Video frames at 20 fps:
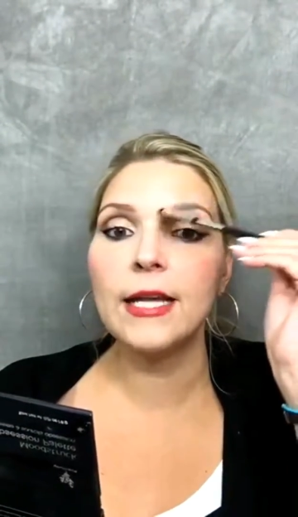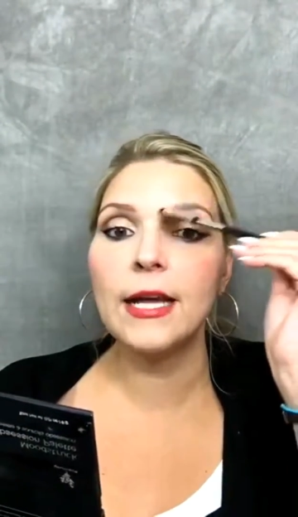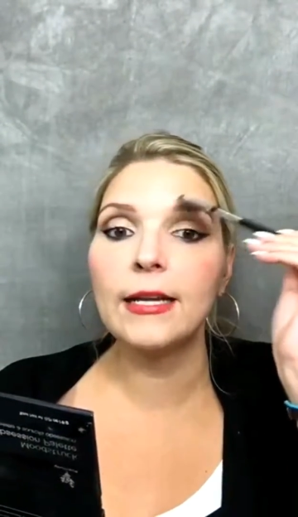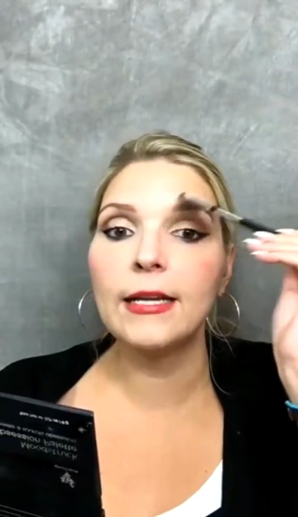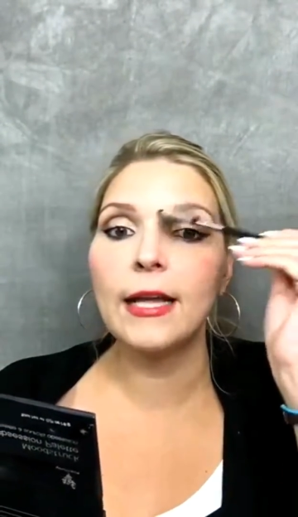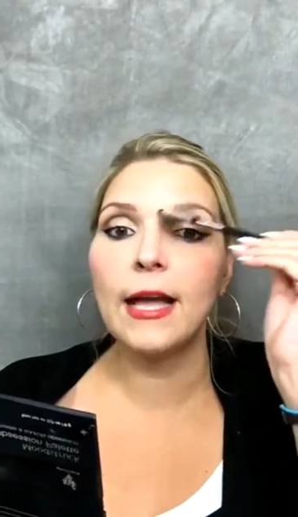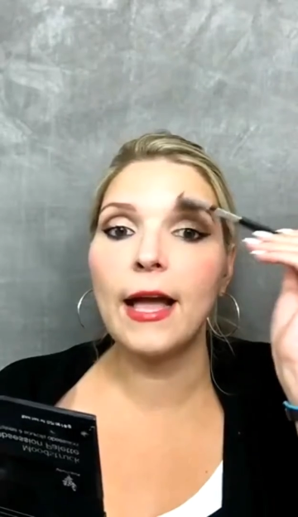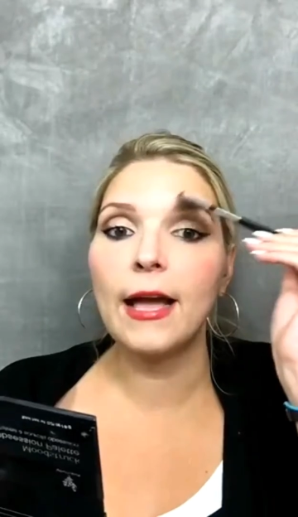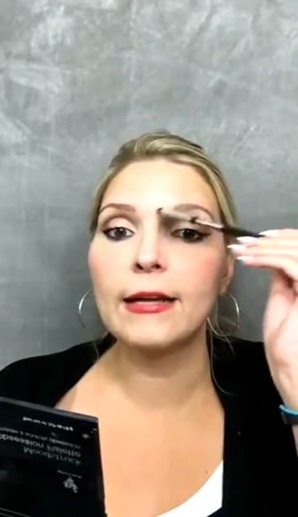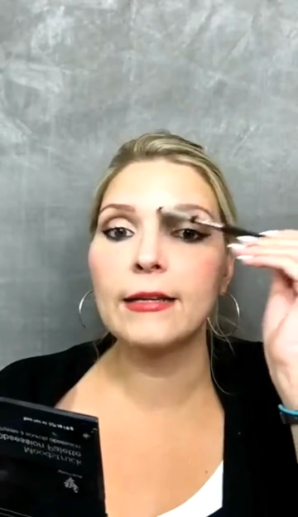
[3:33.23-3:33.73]

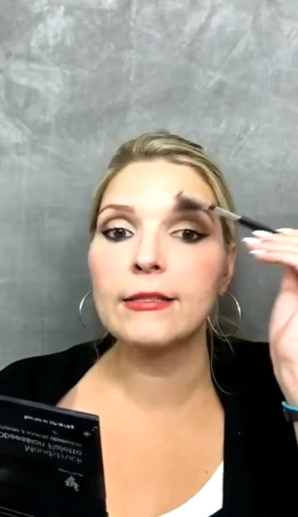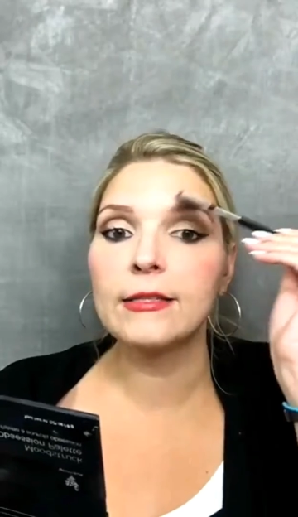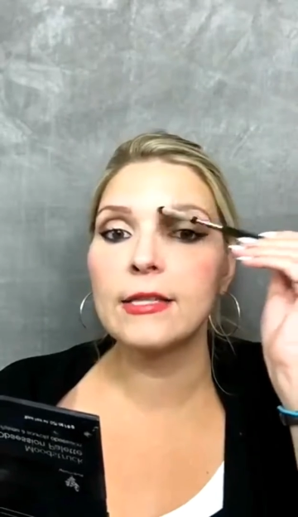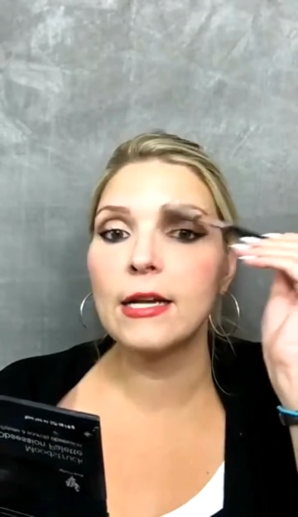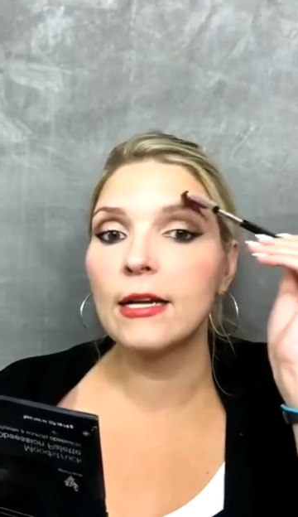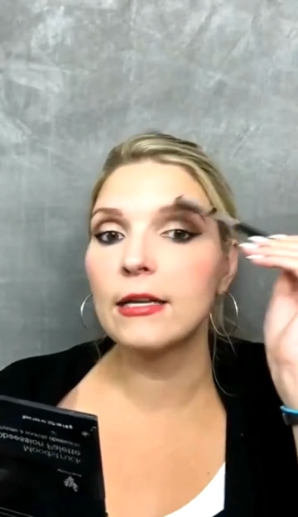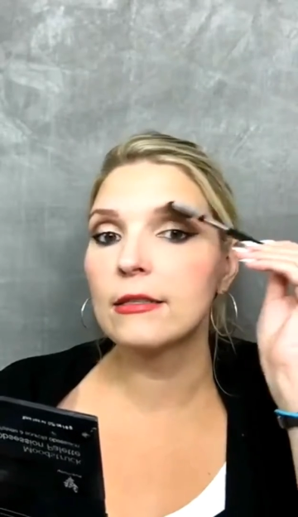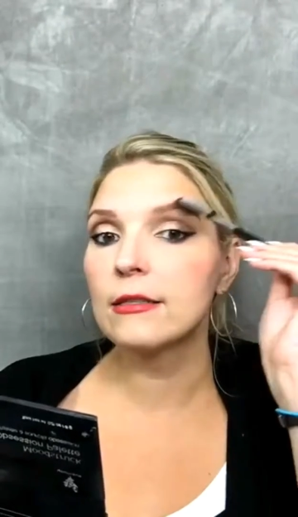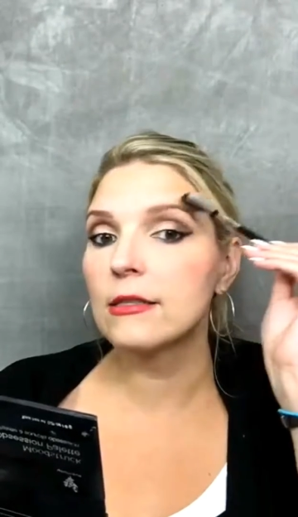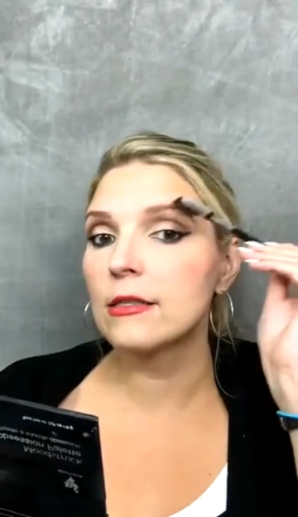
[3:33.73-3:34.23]
Any
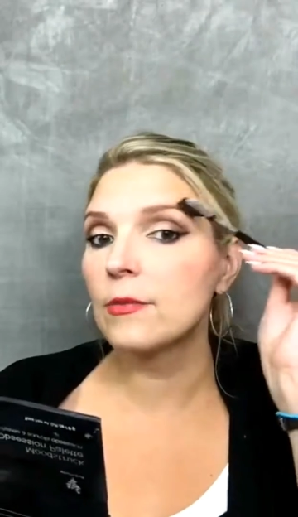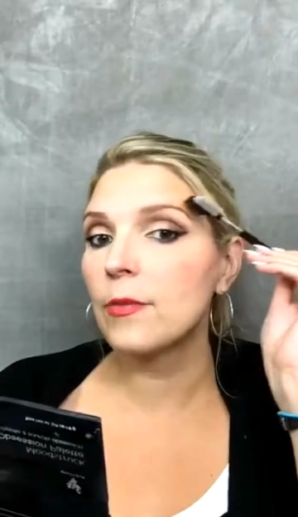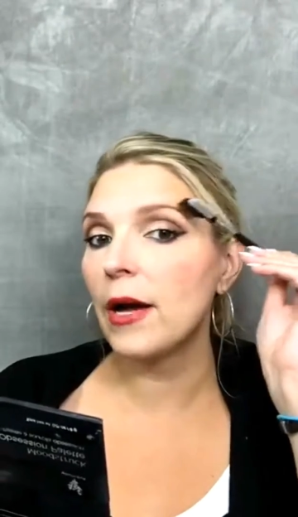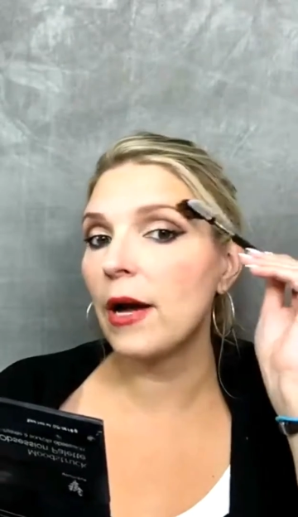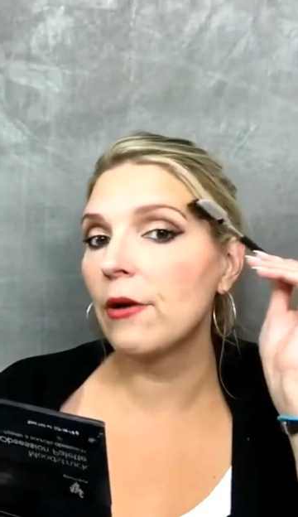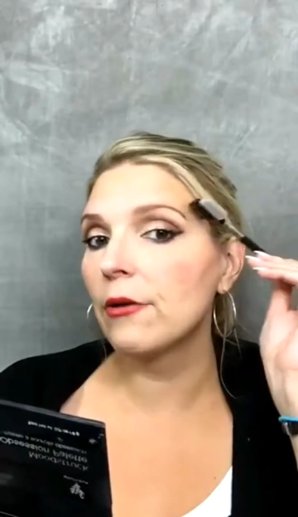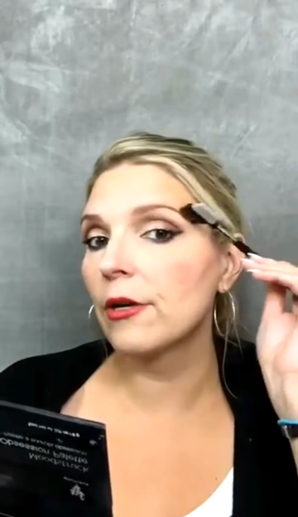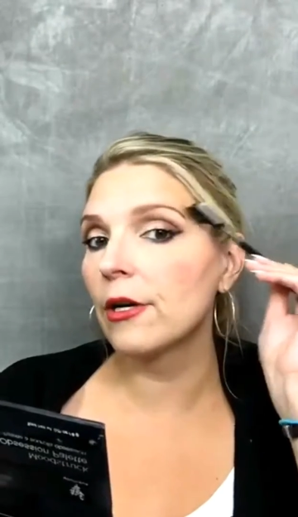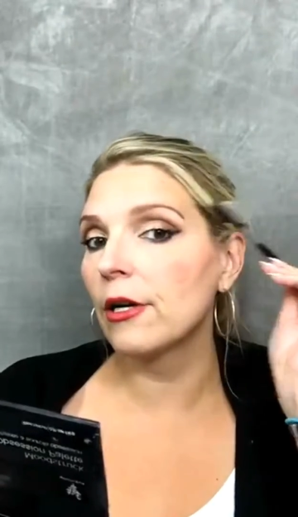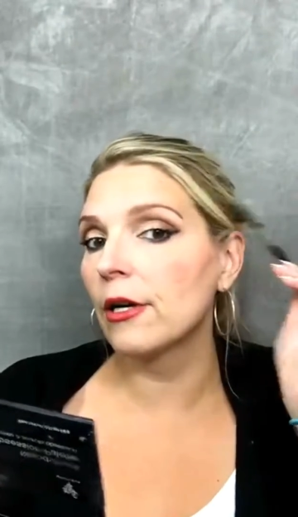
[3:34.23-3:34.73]
excess
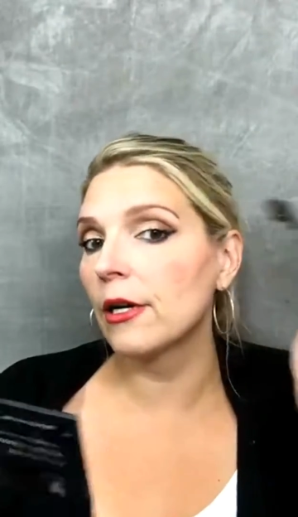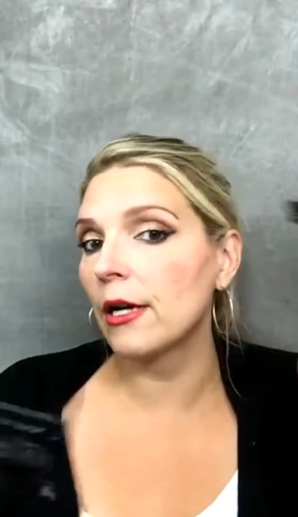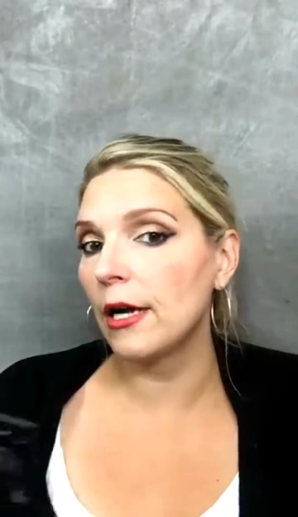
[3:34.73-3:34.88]
powder